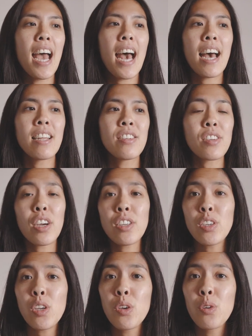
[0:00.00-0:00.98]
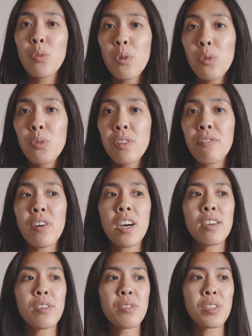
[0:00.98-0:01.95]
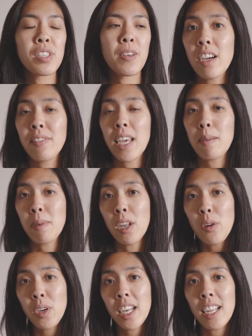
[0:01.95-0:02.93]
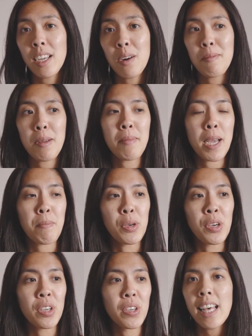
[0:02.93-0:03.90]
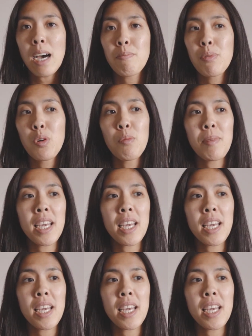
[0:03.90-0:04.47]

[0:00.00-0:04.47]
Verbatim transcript: and I knew all the files that I've kept locally on my MacBook, that brought